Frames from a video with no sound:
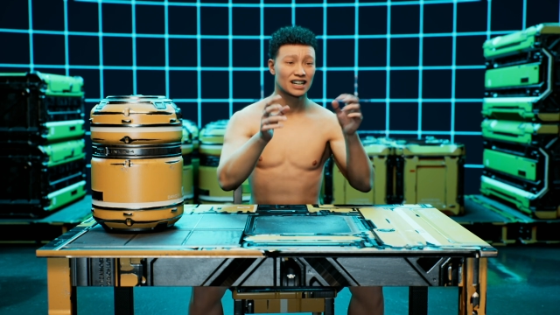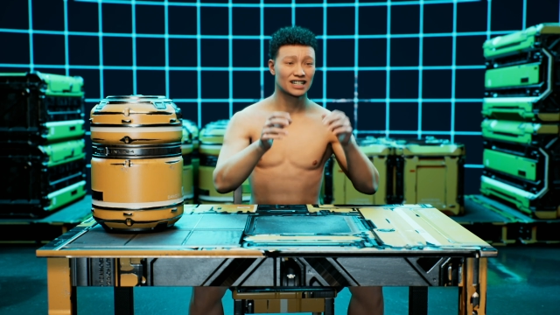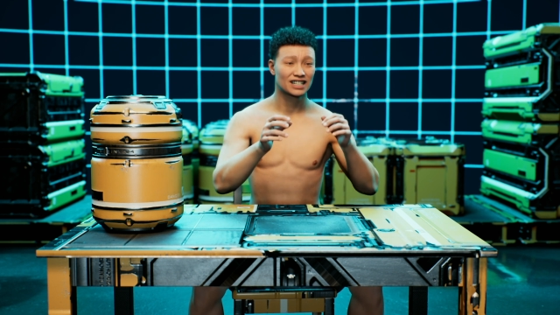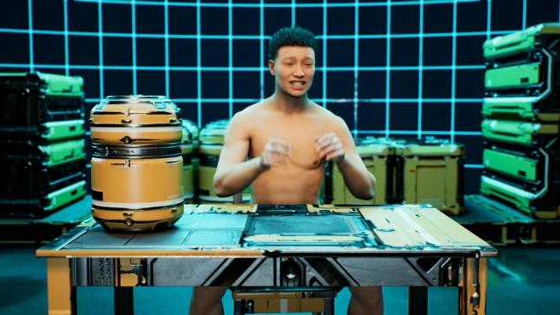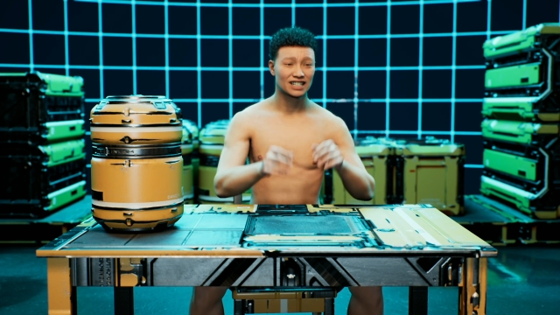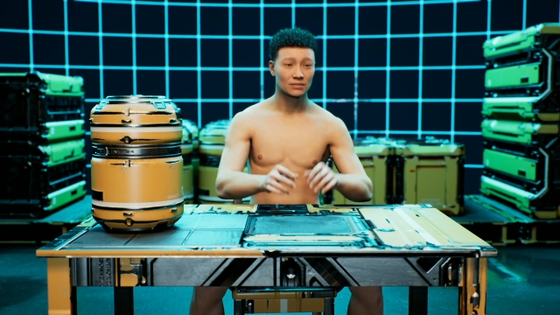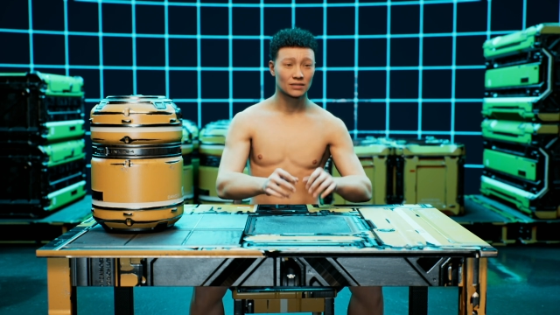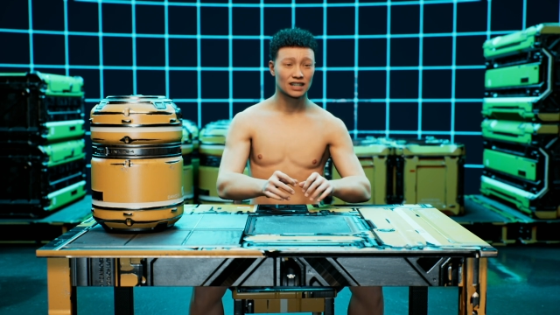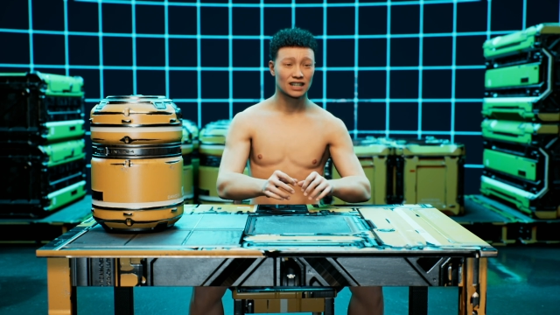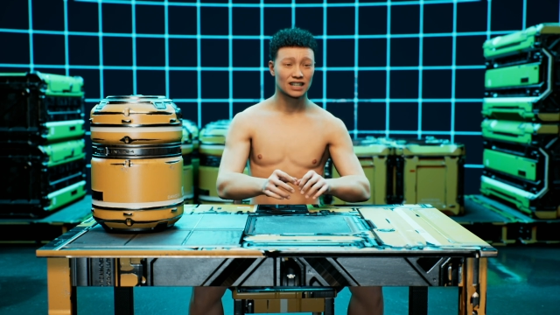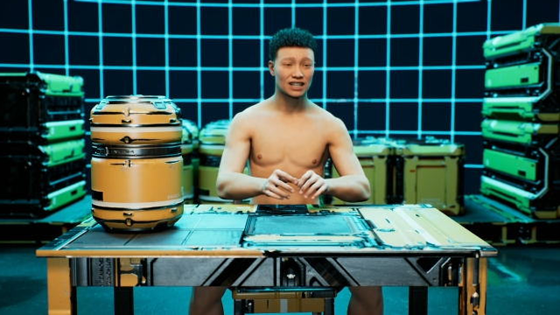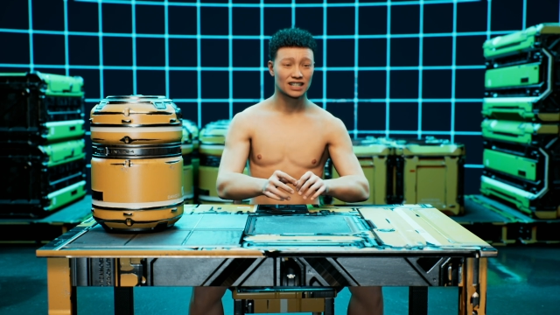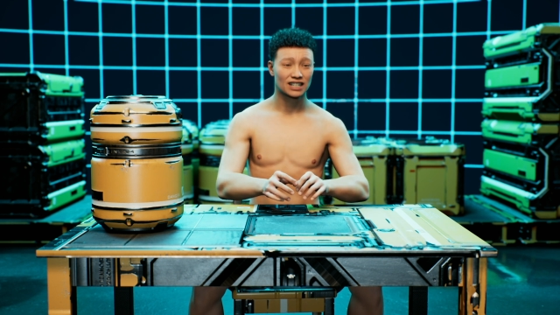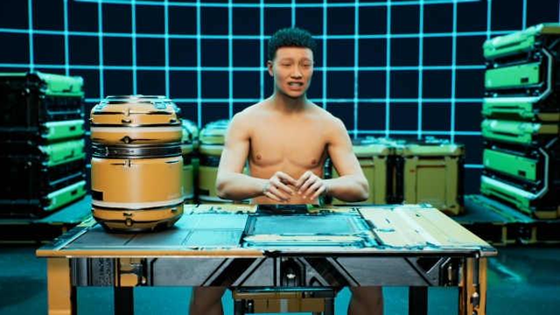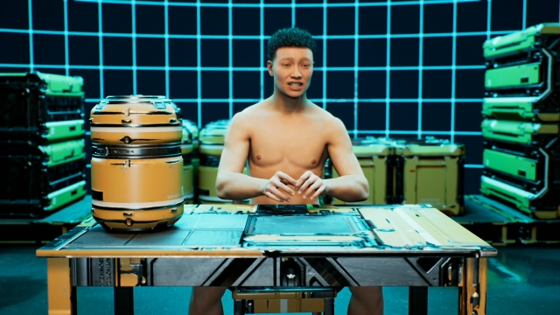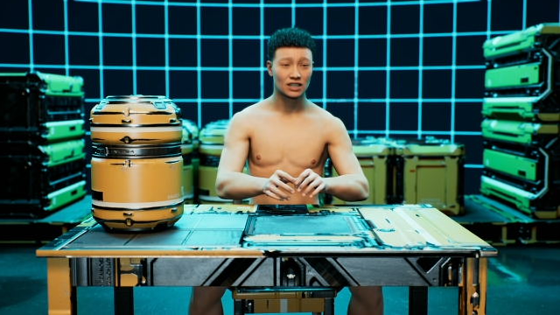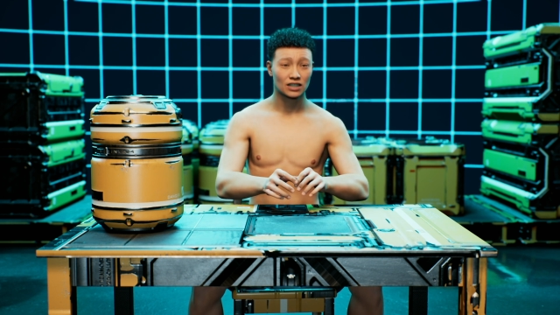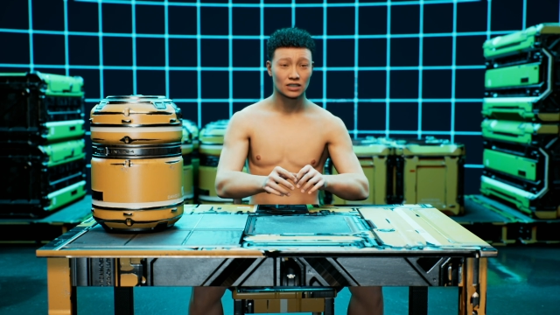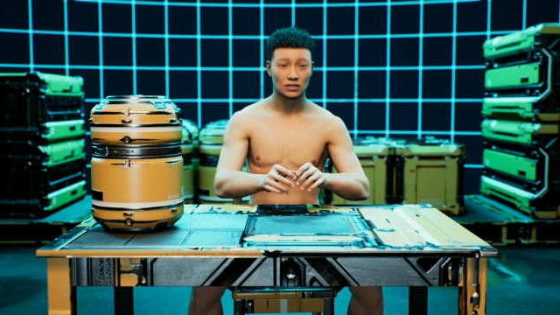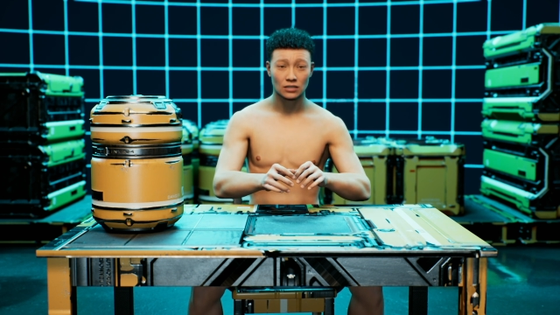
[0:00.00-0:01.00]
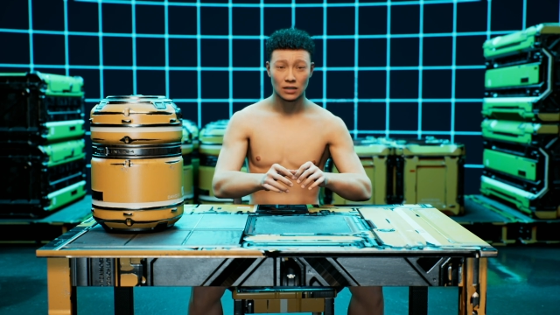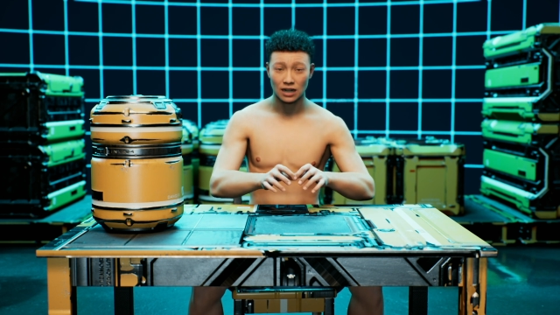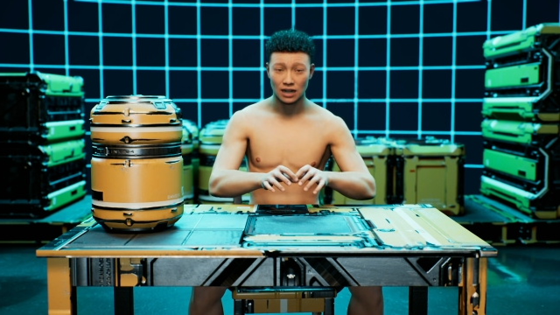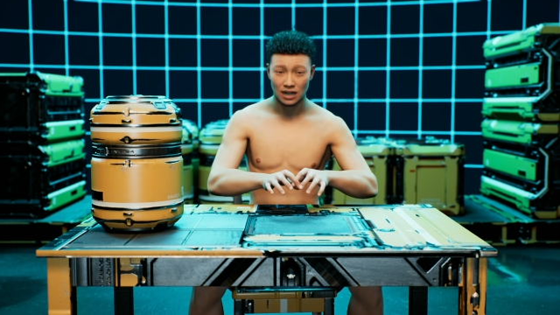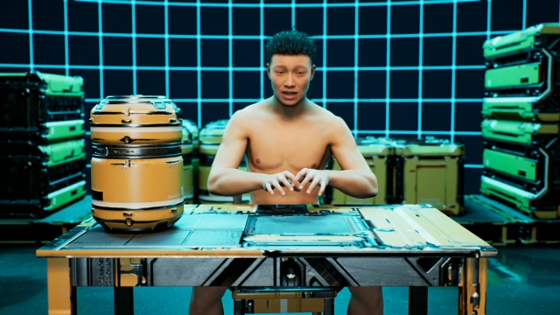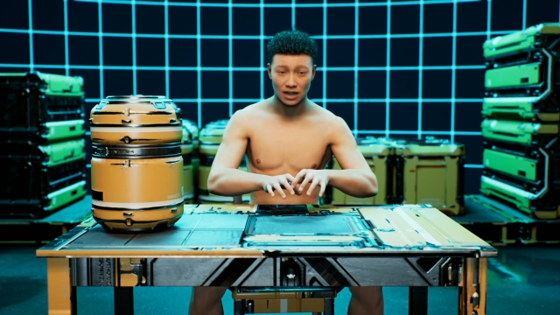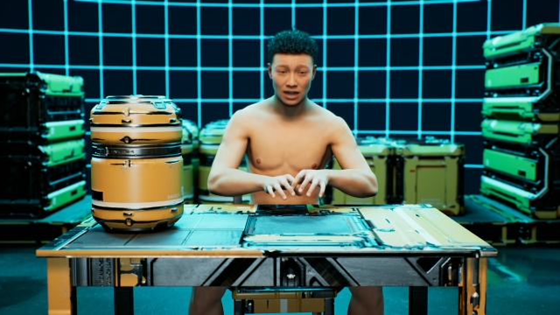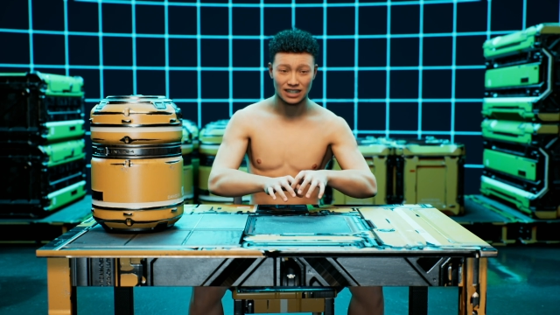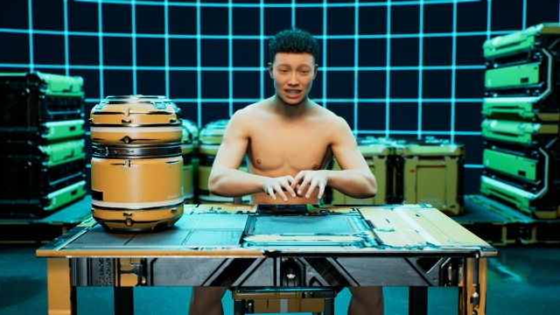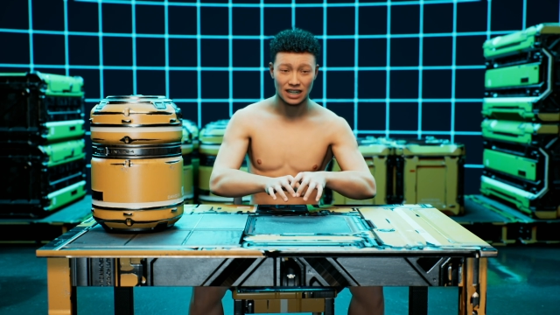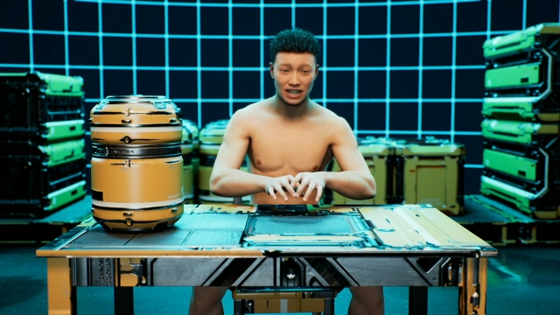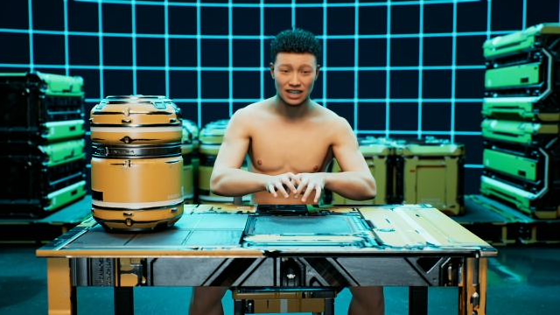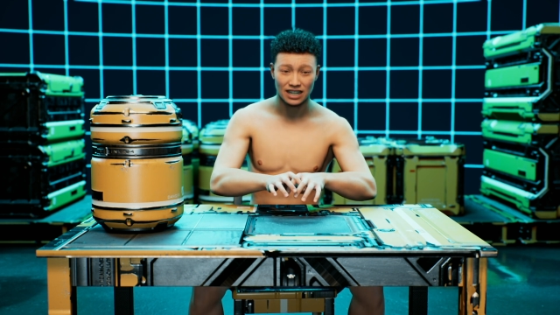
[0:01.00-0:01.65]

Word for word: Something that is new is I